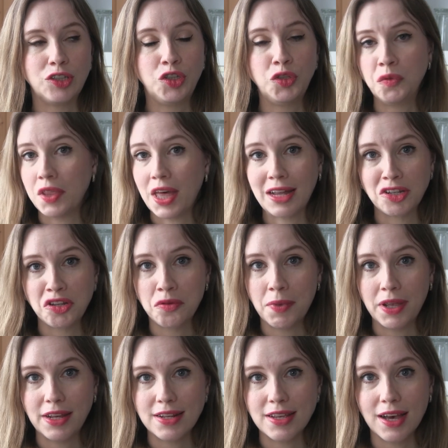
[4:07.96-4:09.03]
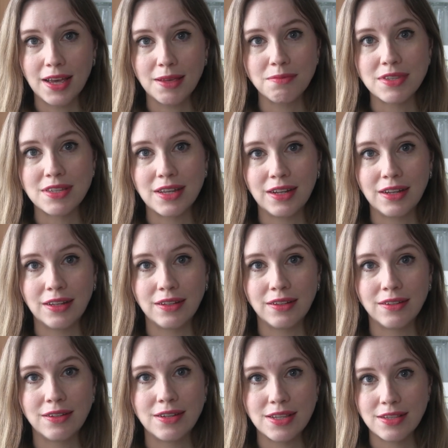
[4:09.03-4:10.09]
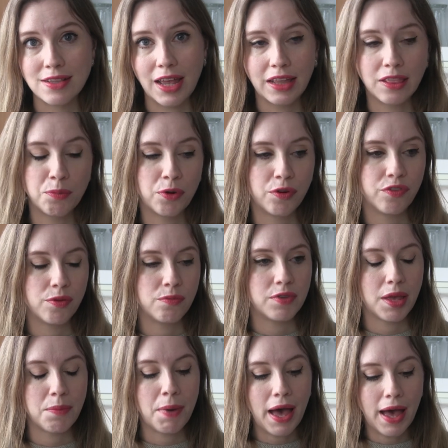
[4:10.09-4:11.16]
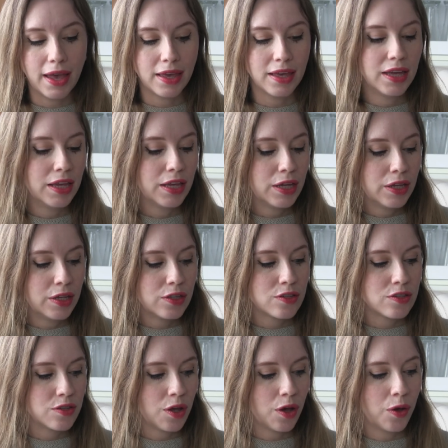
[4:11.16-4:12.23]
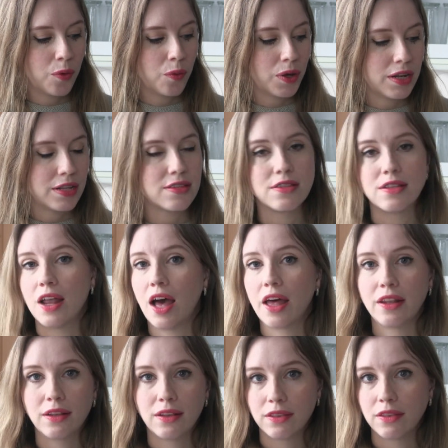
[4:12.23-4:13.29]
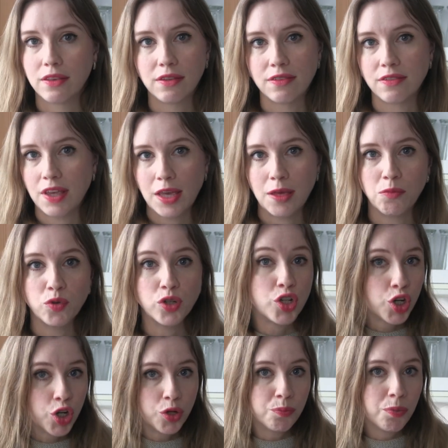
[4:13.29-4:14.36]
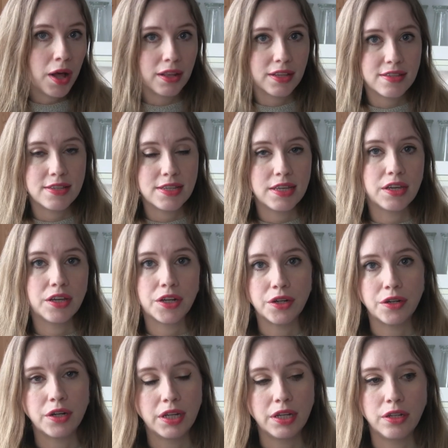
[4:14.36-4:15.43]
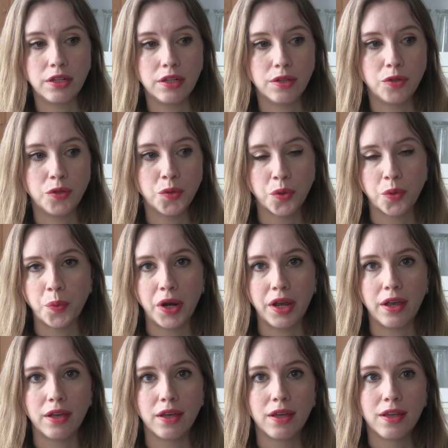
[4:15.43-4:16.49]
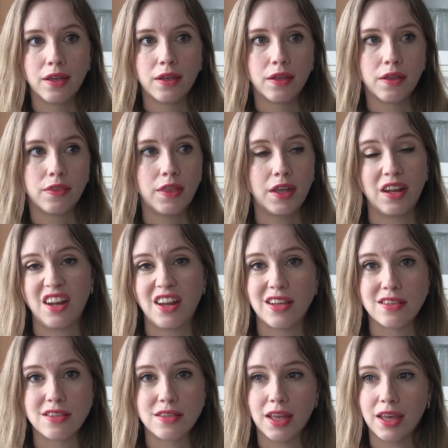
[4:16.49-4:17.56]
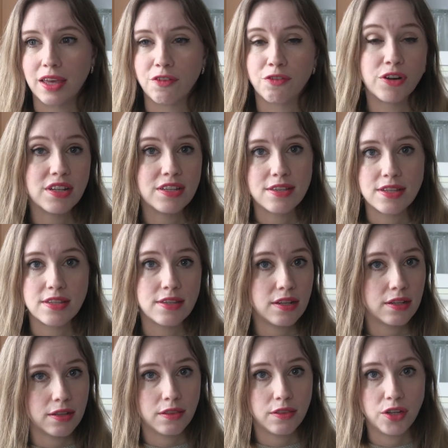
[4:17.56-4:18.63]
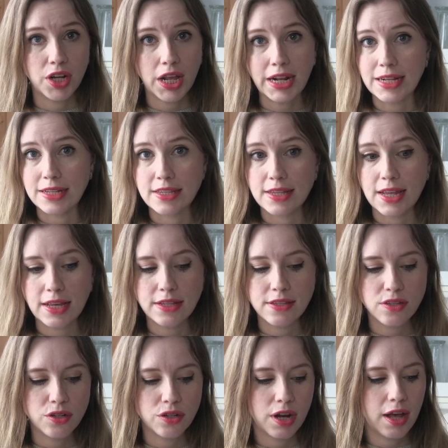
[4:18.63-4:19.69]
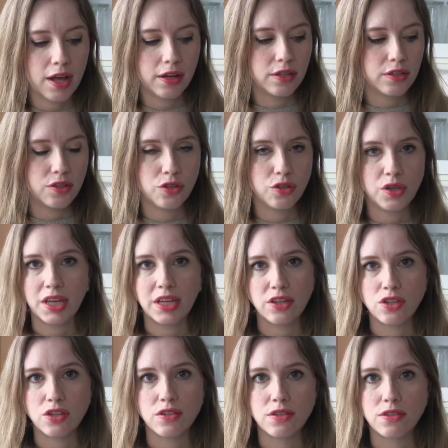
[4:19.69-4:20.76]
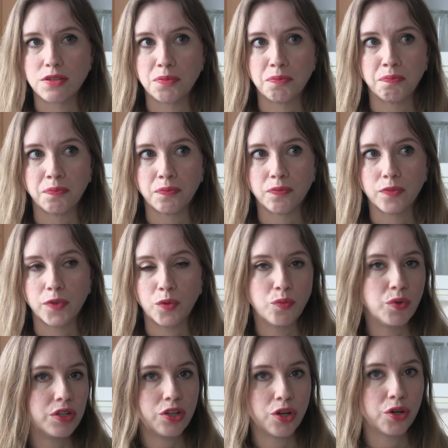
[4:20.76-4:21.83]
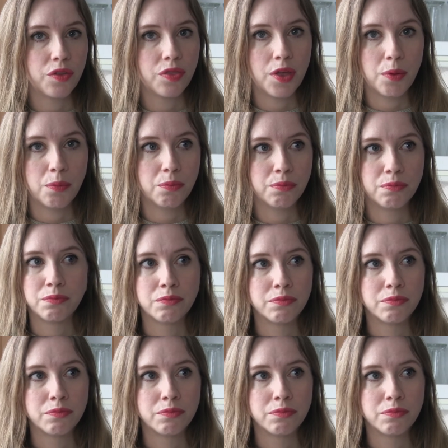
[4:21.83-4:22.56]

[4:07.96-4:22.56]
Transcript: do that too many times and dislike the perfumes I buy. So, and it's not the same return policy here in Norway that it is, like, for instance, in the United States, you can't just return them